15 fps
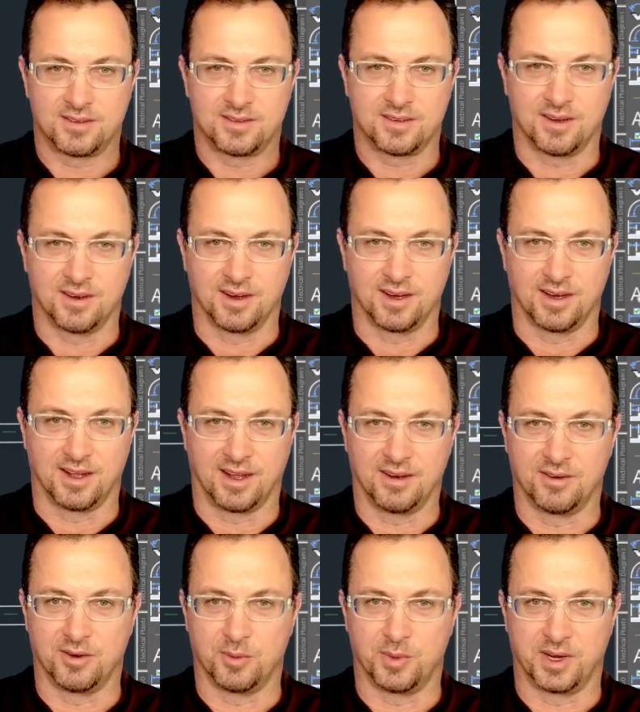All right, I
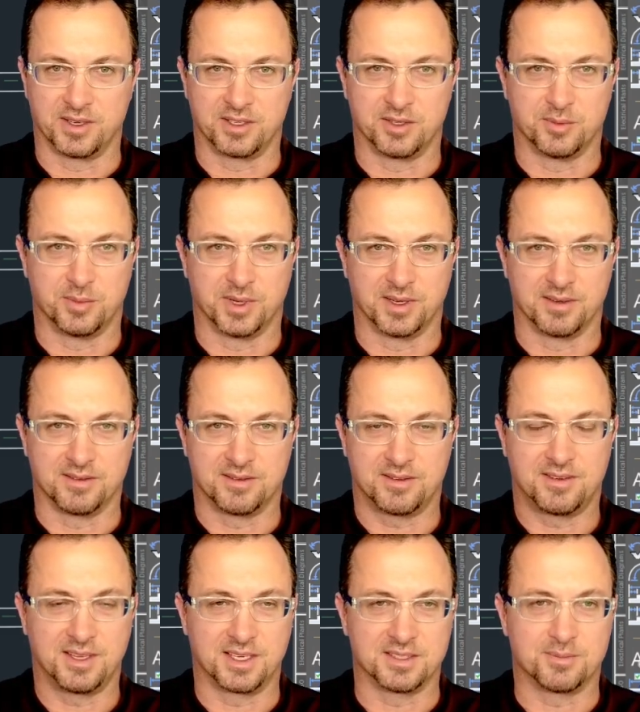don't know about you, but
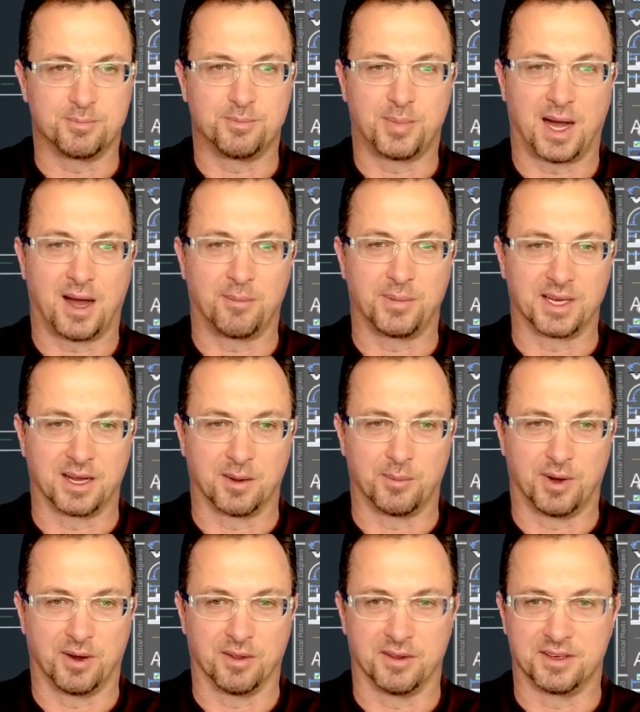things popping up
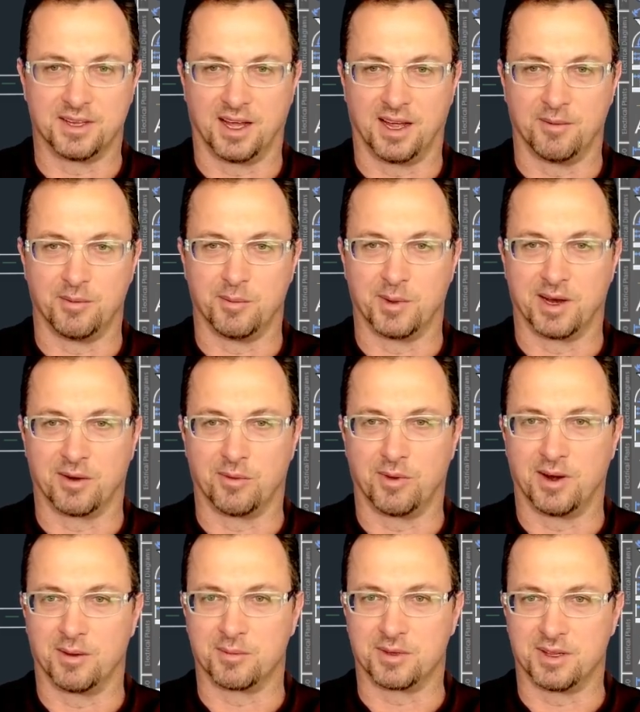all the time, no matter what
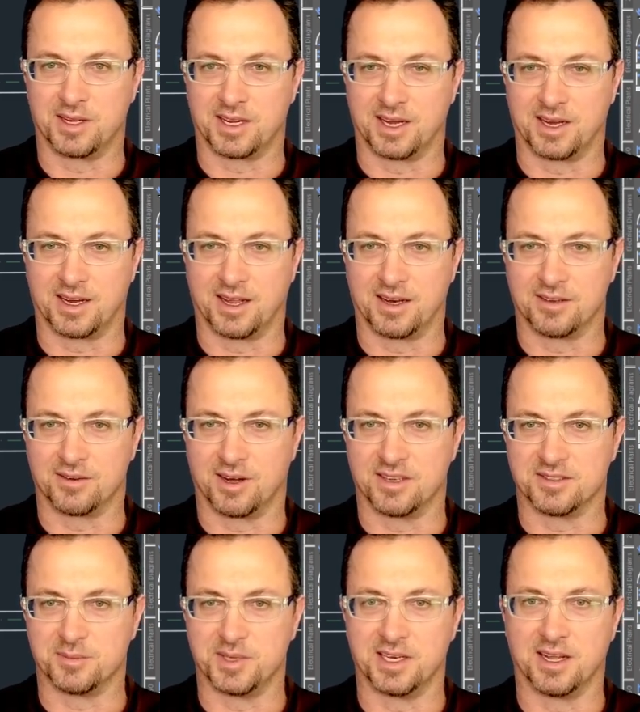I'm clicking, kind of
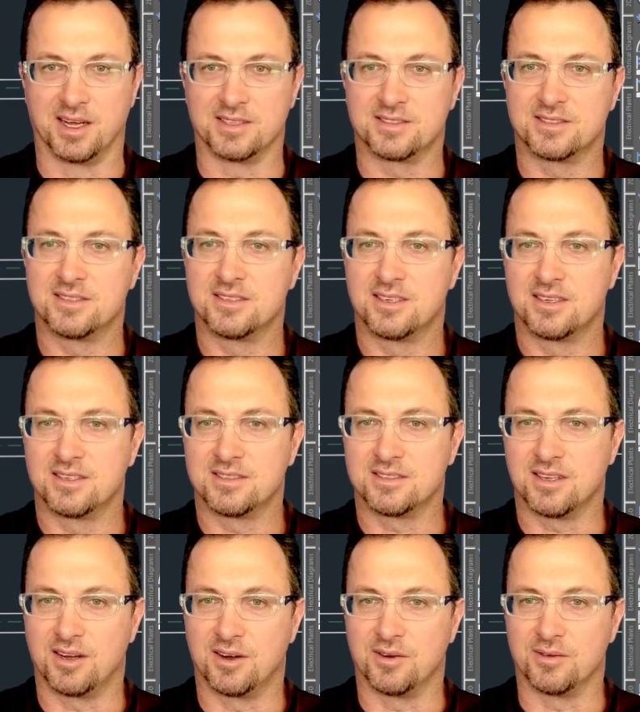drives me nuts.
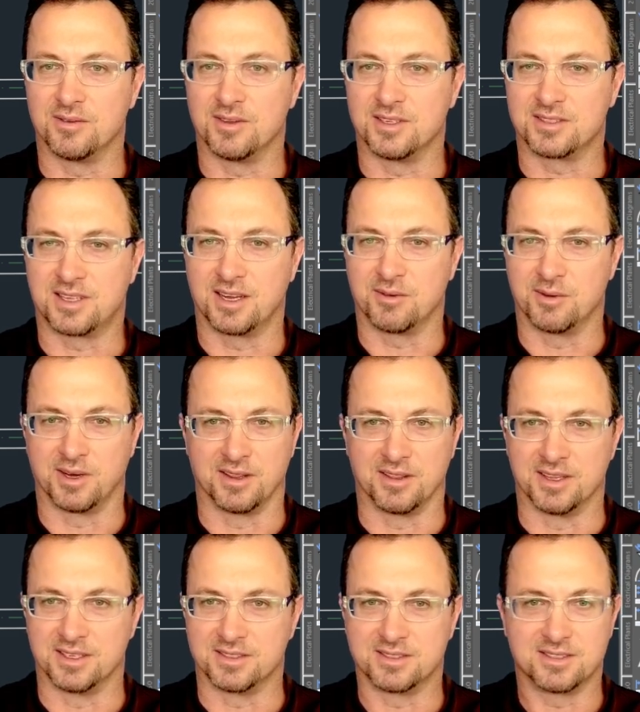So let's get rid of
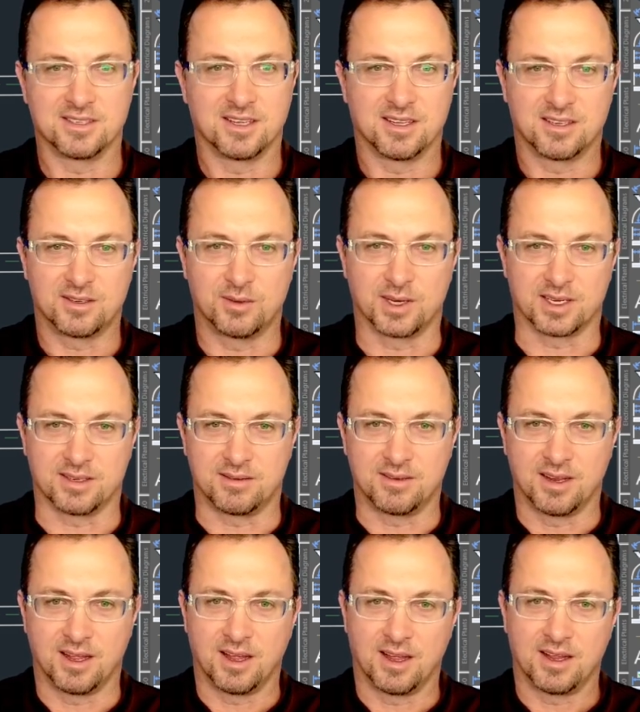this
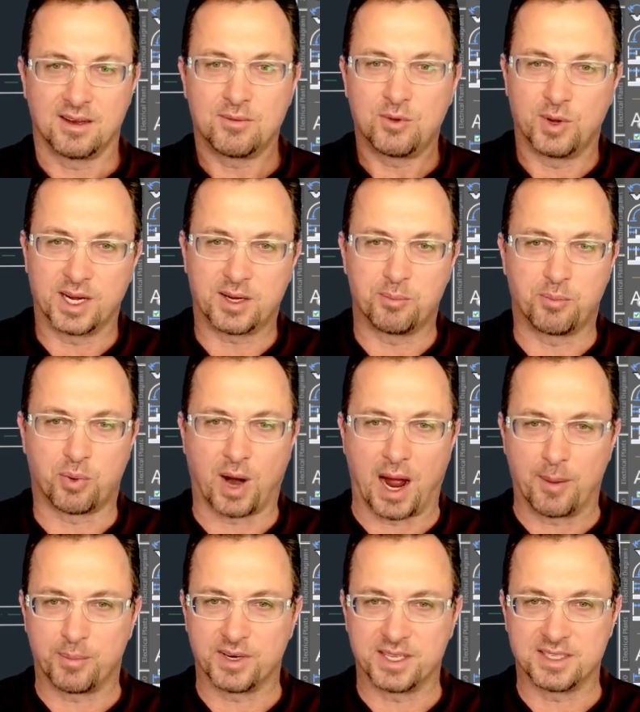quick
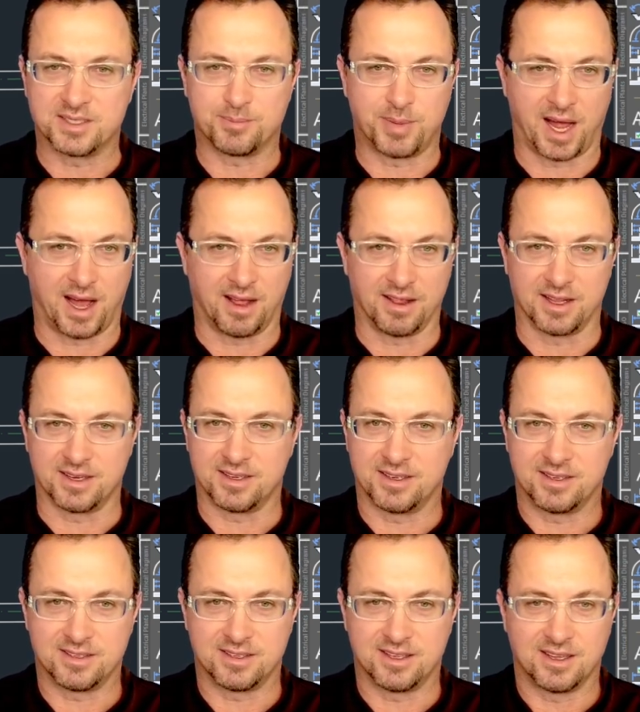properties palette.
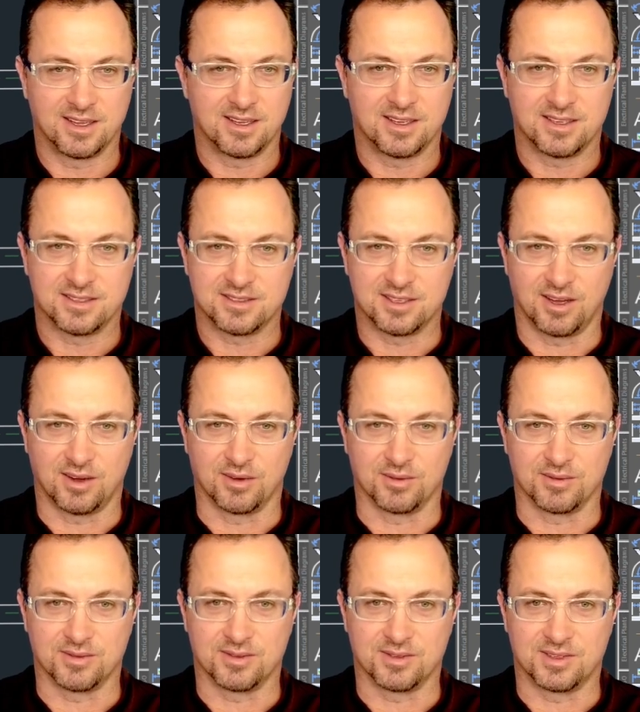So
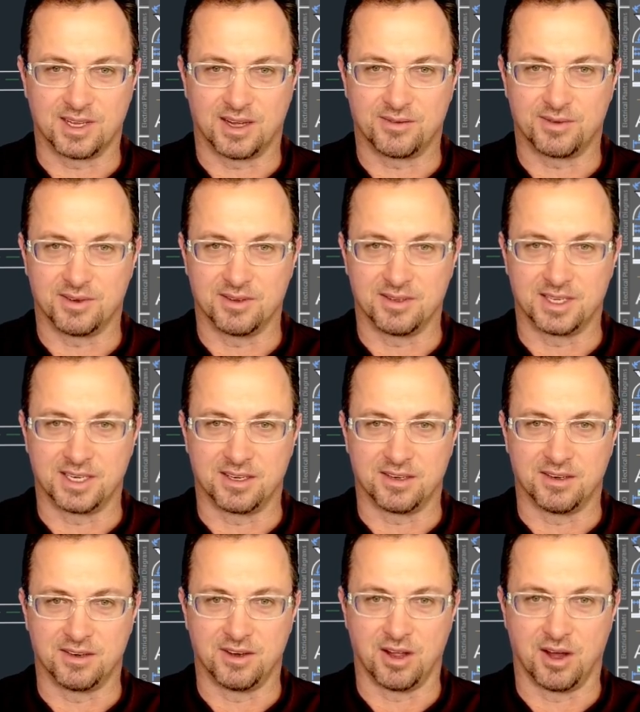definitely
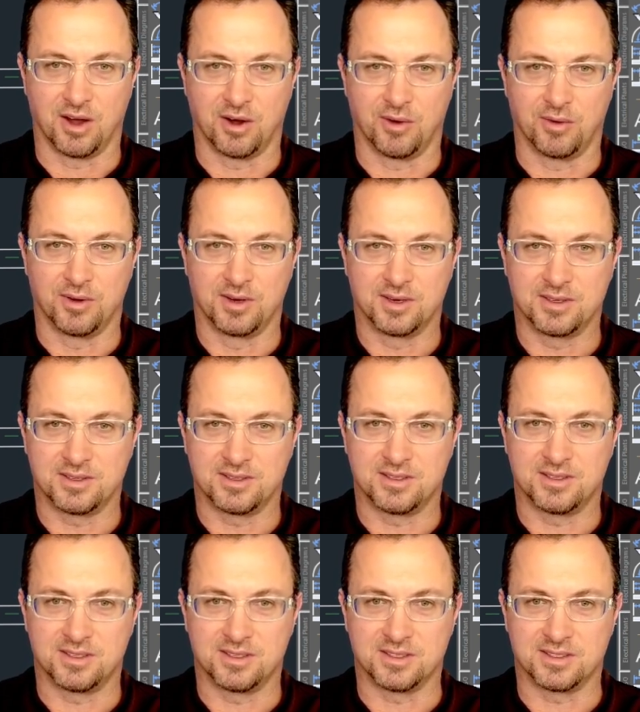no.
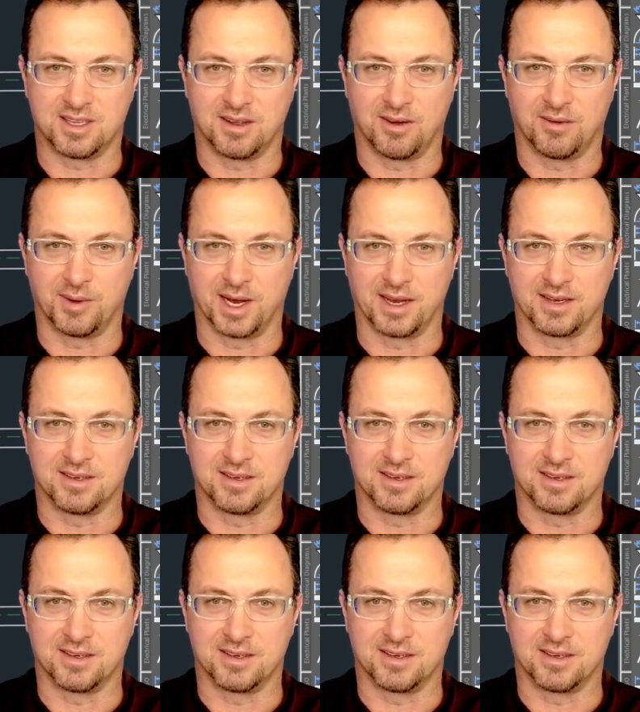Oh wait,